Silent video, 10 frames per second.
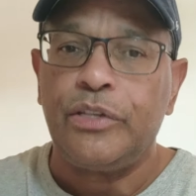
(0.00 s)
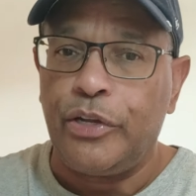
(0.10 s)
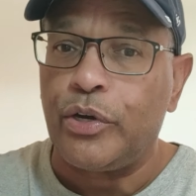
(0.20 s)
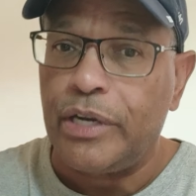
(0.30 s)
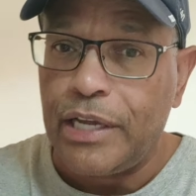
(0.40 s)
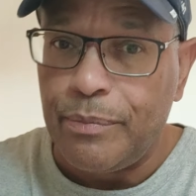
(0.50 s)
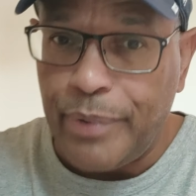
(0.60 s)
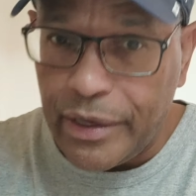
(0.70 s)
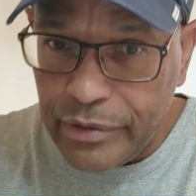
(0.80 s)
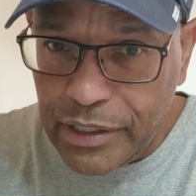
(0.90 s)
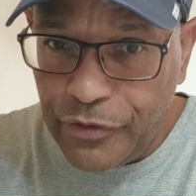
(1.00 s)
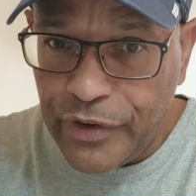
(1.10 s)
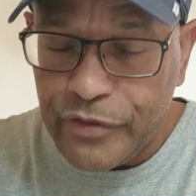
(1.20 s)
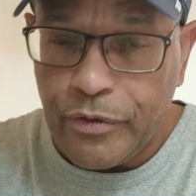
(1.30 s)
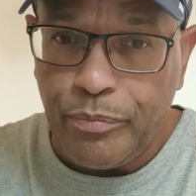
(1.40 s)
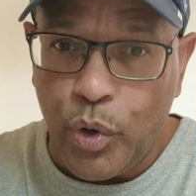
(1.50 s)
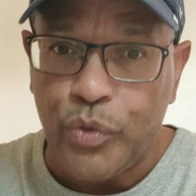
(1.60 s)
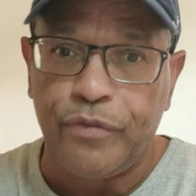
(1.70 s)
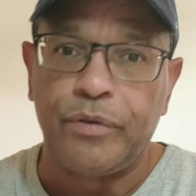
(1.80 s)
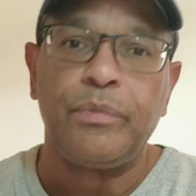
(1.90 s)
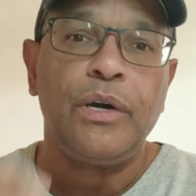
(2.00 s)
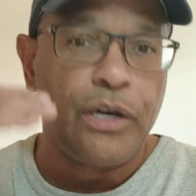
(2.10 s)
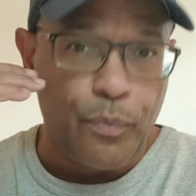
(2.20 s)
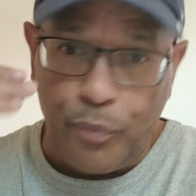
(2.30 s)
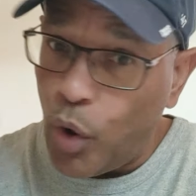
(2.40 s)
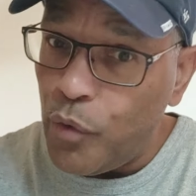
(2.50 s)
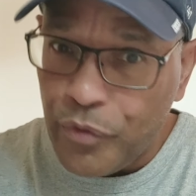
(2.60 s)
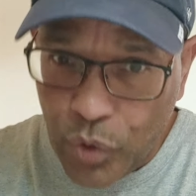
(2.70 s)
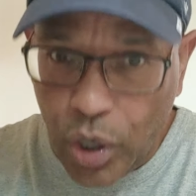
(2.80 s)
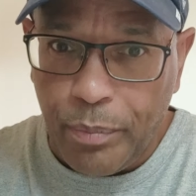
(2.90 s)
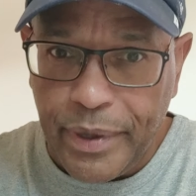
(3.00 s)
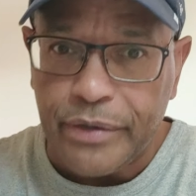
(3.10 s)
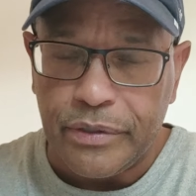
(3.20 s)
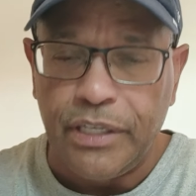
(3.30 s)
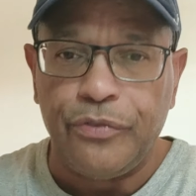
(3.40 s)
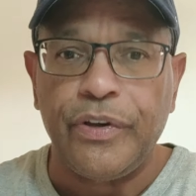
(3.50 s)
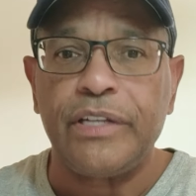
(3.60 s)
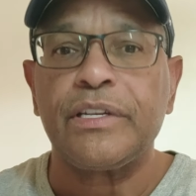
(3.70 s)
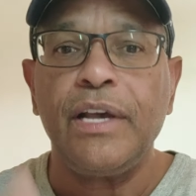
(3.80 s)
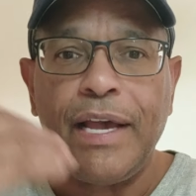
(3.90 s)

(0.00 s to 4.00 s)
You're going to get better defense from both of them, overall better defense.